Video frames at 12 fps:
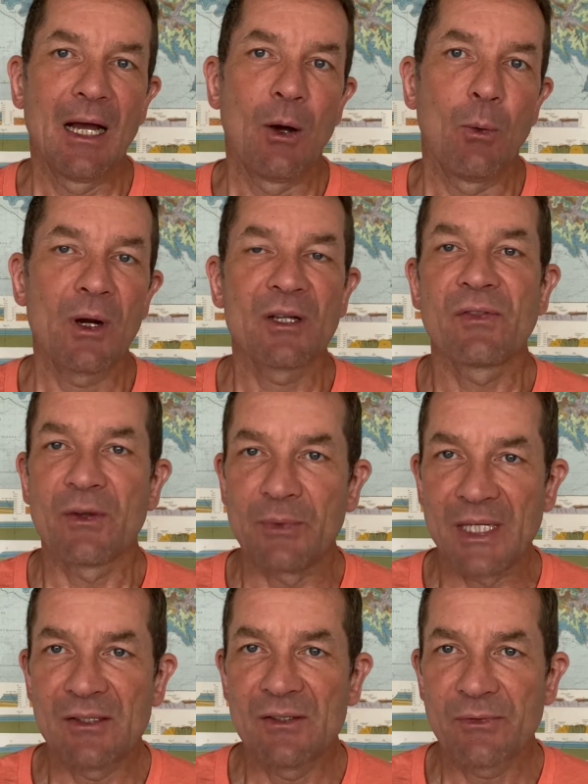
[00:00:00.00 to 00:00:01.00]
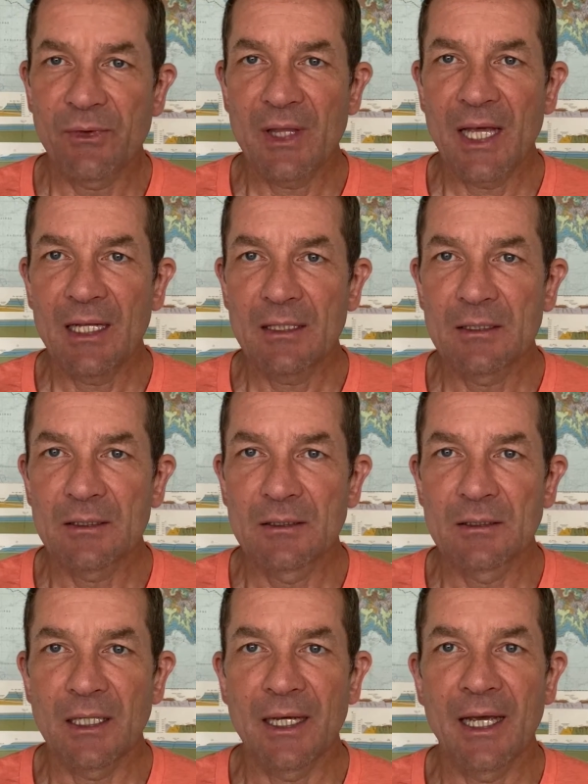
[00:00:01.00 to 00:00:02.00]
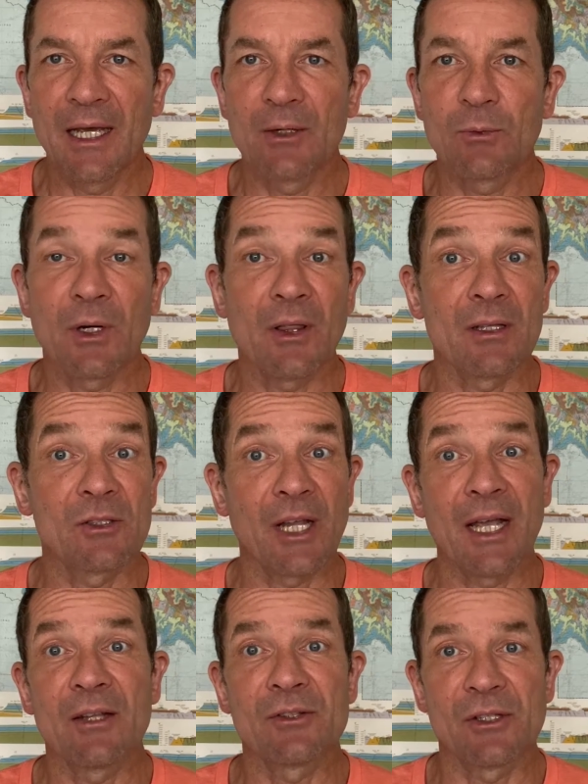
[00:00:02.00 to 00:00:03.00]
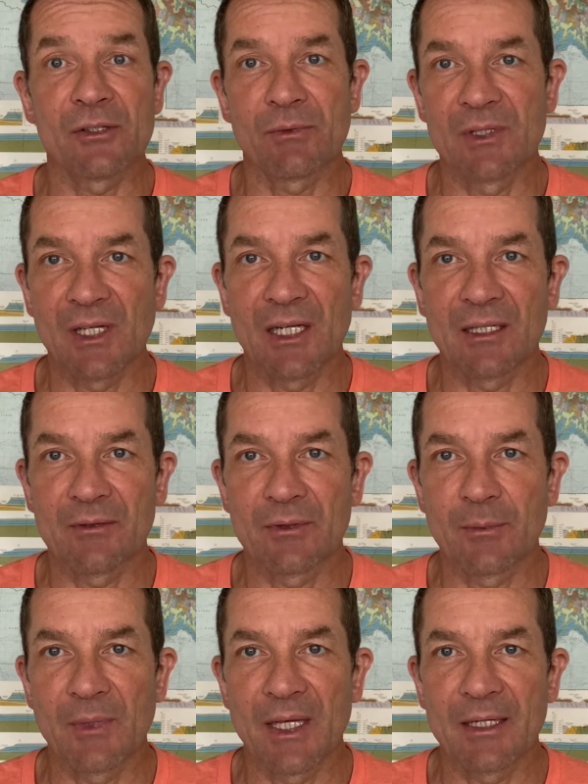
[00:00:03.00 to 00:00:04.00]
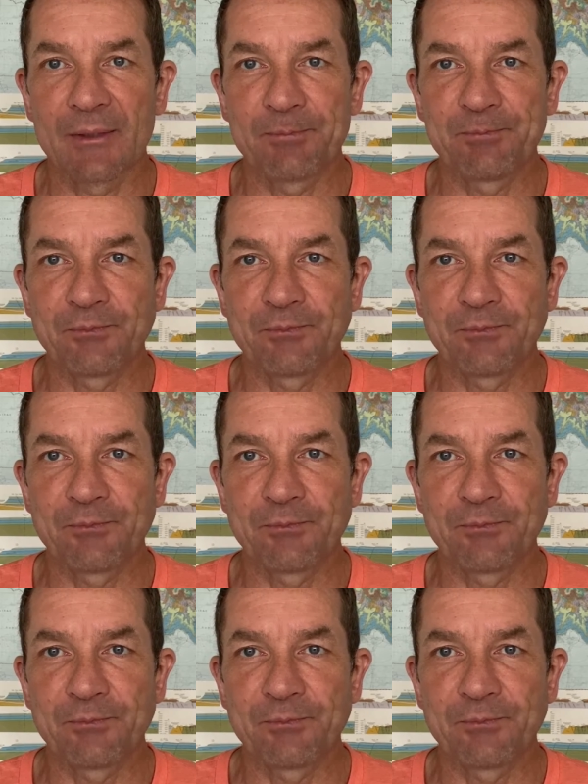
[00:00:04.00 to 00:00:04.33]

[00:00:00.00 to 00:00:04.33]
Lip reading: What are the reasons for that and what are the challenges resulting from that?